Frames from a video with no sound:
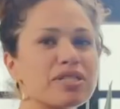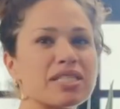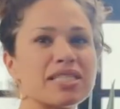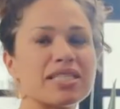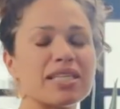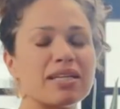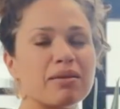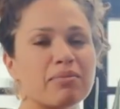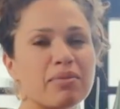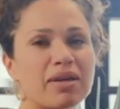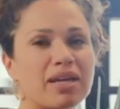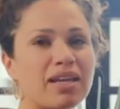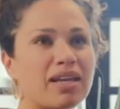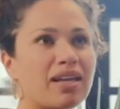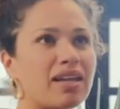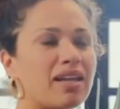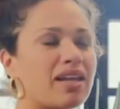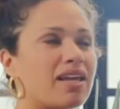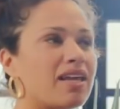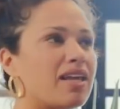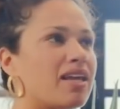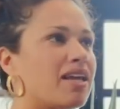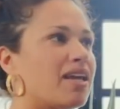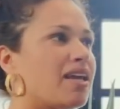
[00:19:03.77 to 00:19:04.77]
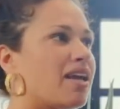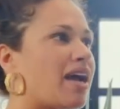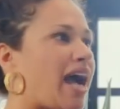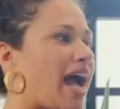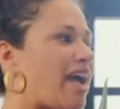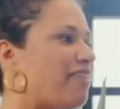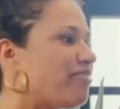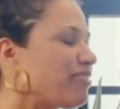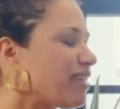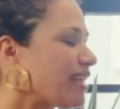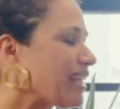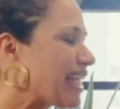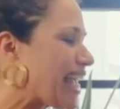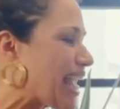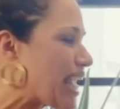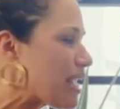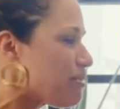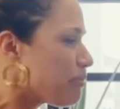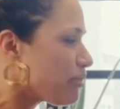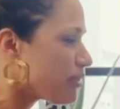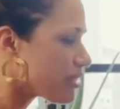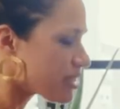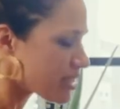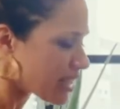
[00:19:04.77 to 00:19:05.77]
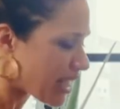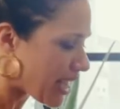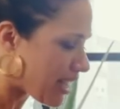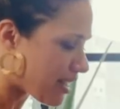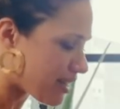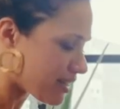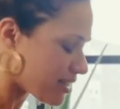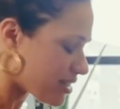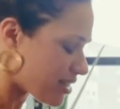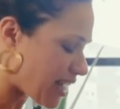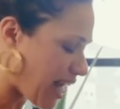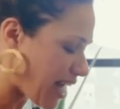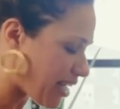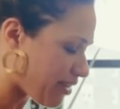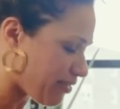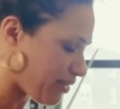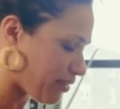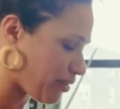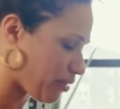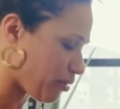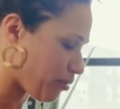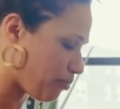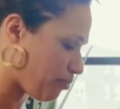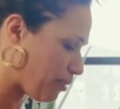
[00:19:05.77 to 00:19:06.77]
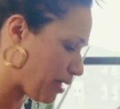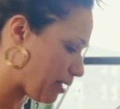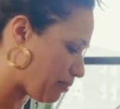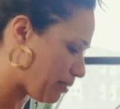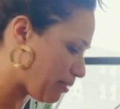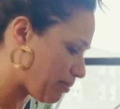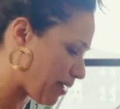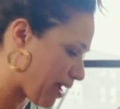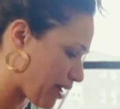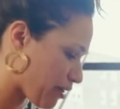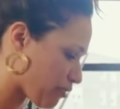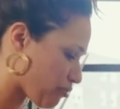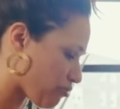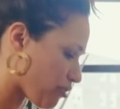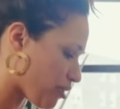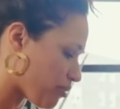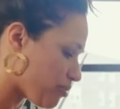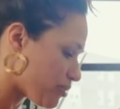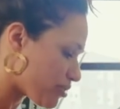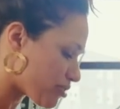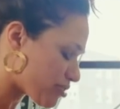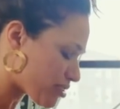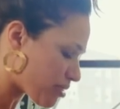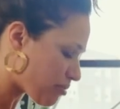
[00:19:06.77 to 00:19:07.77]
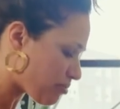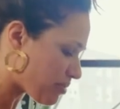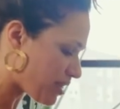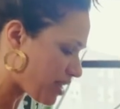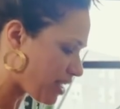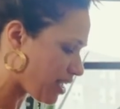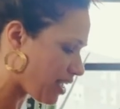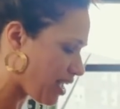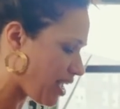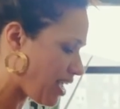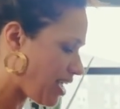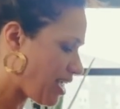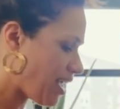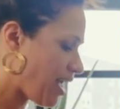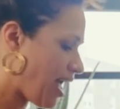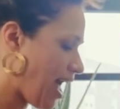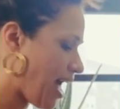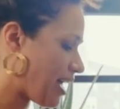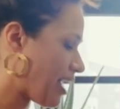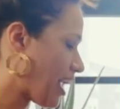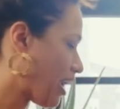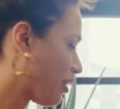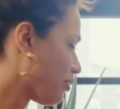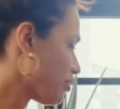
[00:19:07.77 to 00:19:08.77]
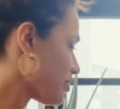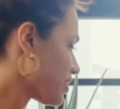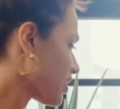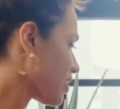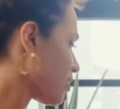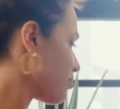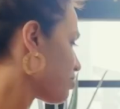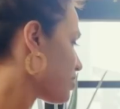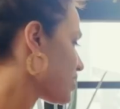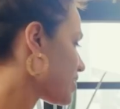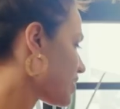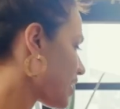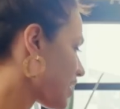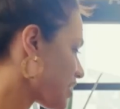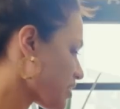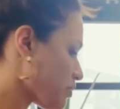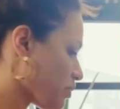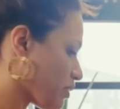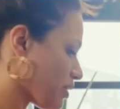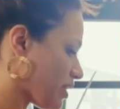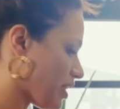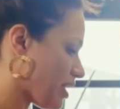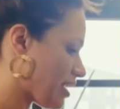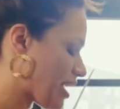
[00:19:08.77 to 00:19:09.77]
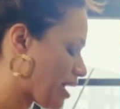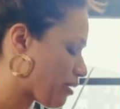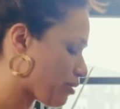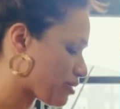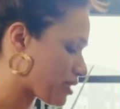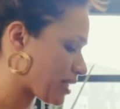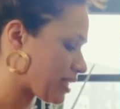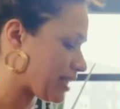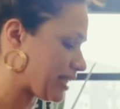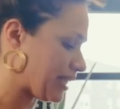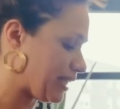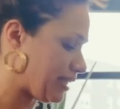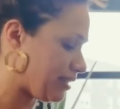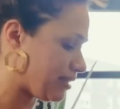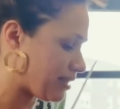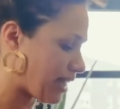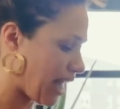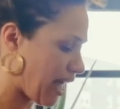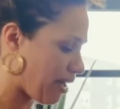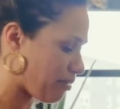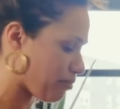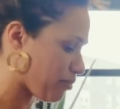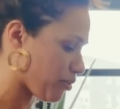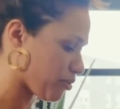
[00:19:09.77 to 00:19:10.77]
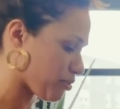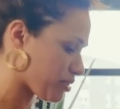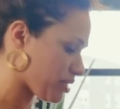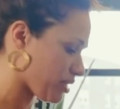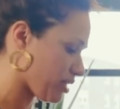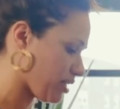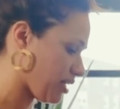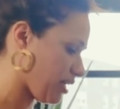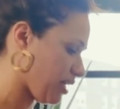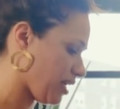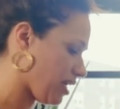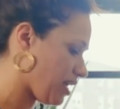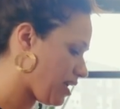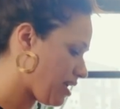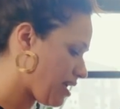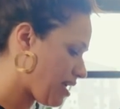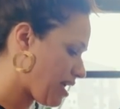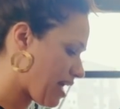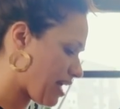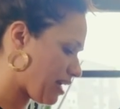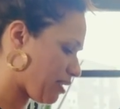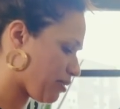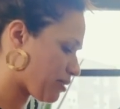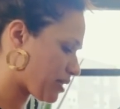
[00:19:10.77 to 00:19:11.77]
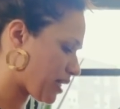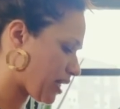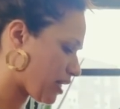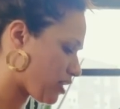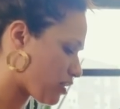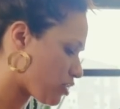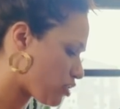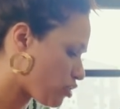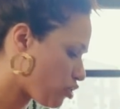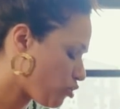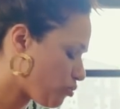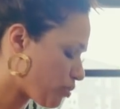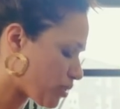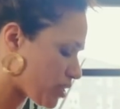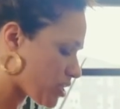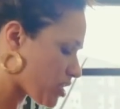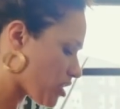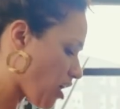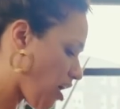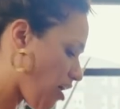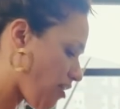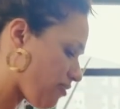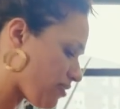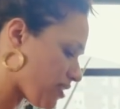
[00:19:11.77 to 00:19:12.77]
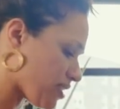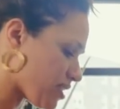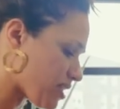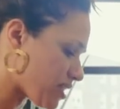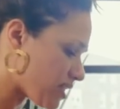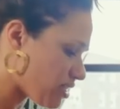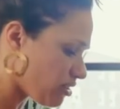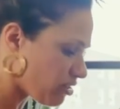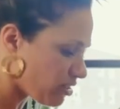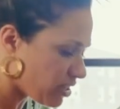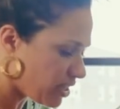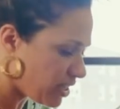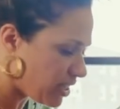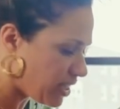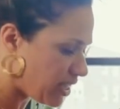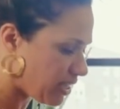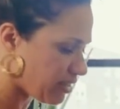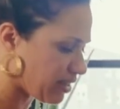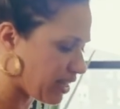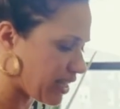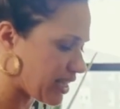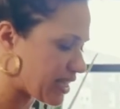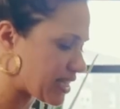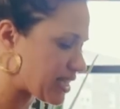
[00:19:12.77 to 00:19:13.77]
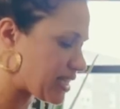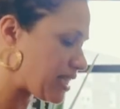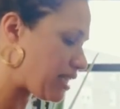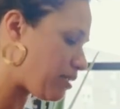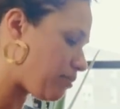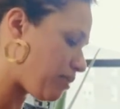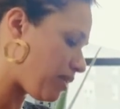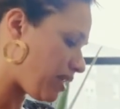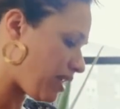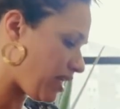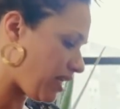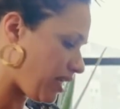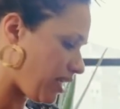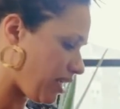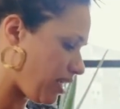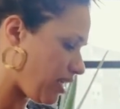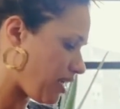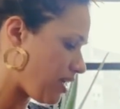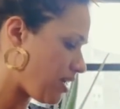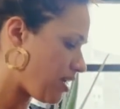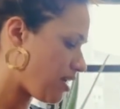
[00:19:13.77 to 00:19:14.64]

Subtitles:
cinnamon, I feel like came on the side of like the baby back ribs or something, and I was like obsessed with it. I would just like eat that mostly, and it was like super soft and silky and like cinnamony.